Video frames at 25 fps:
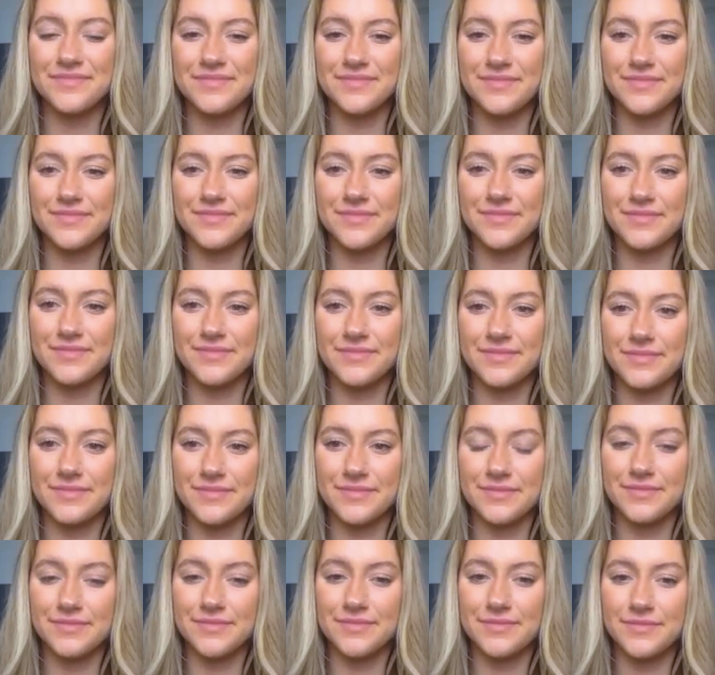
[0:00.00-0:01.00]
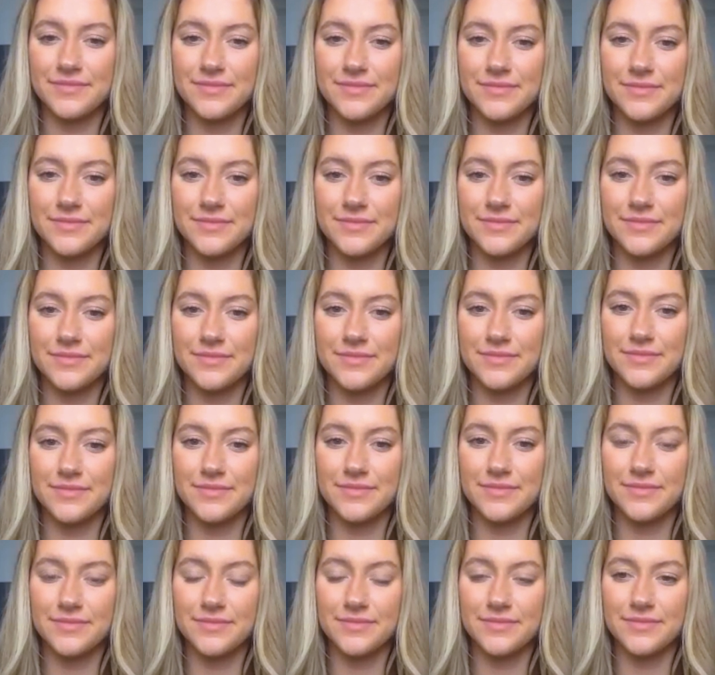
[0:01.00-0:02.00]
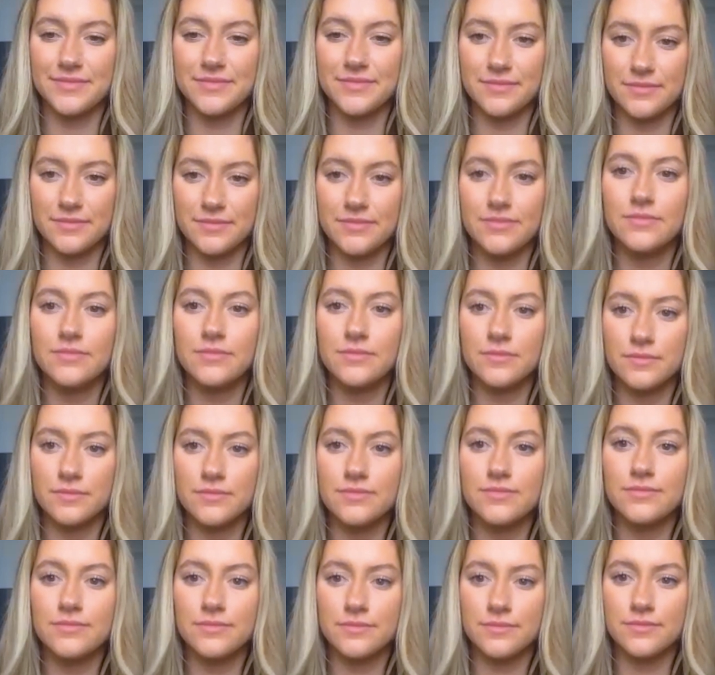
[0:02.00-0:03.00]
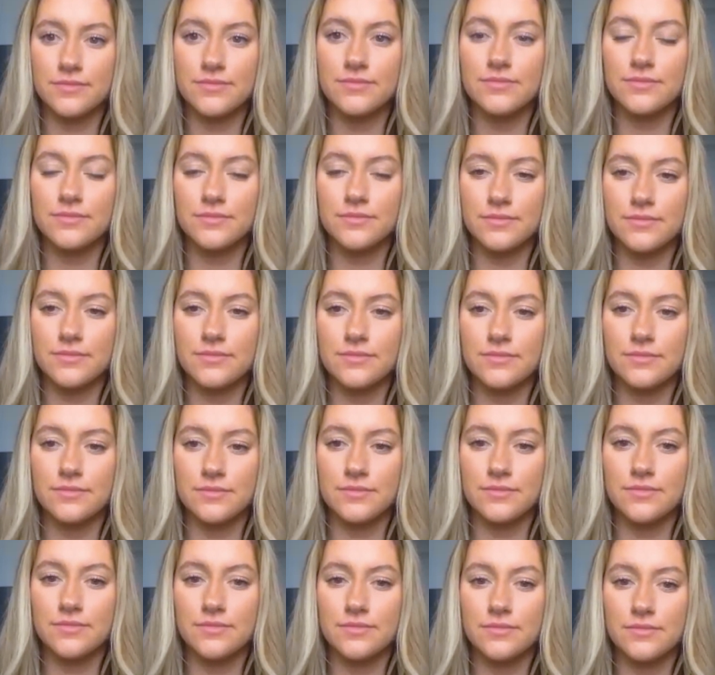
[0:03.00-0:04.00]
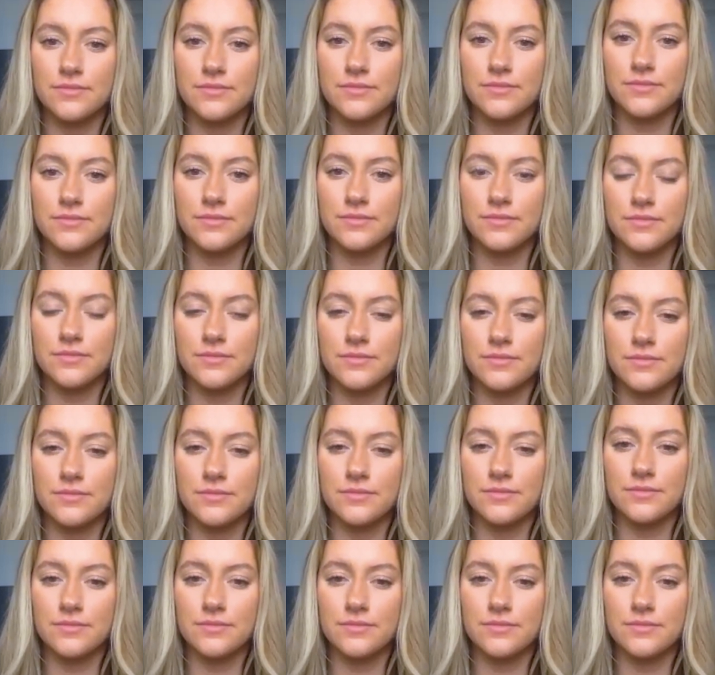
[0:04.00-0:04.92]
No words are spoken by the person on screen.